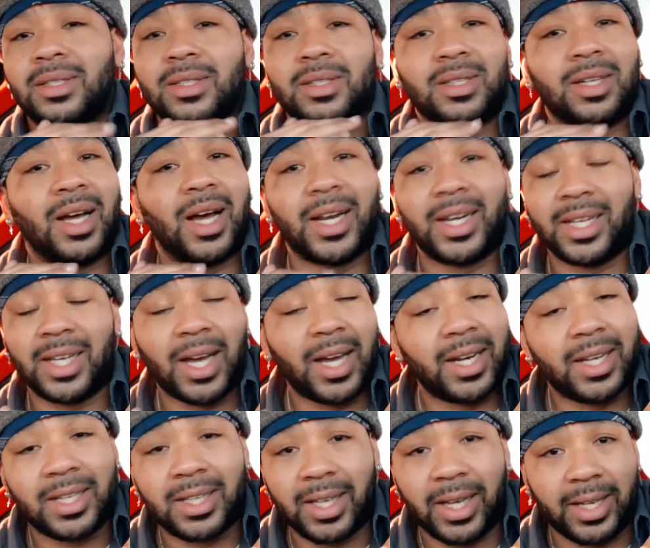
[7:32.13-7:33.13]
I
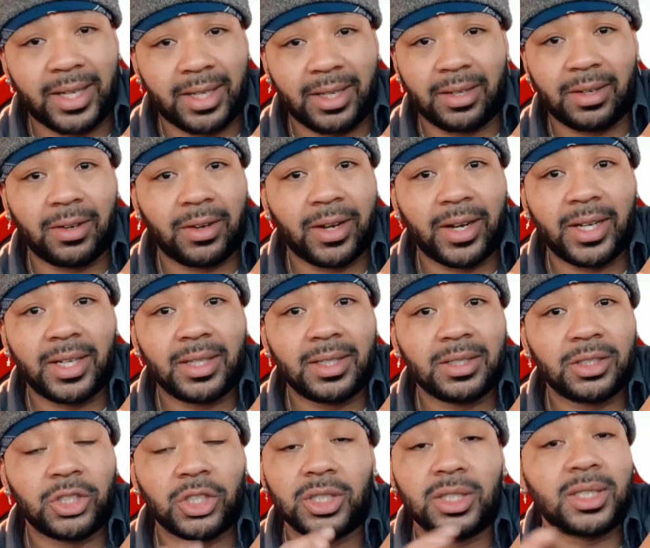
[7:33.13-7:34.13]
didn't like it, all right?
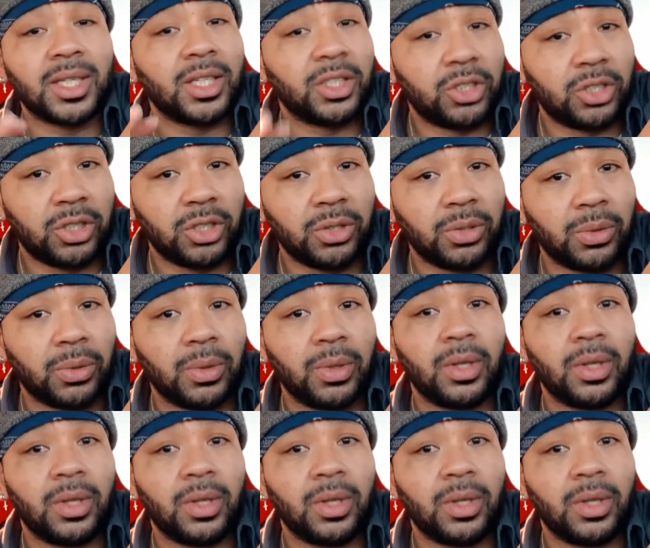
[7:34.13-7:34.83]
Just stage 2.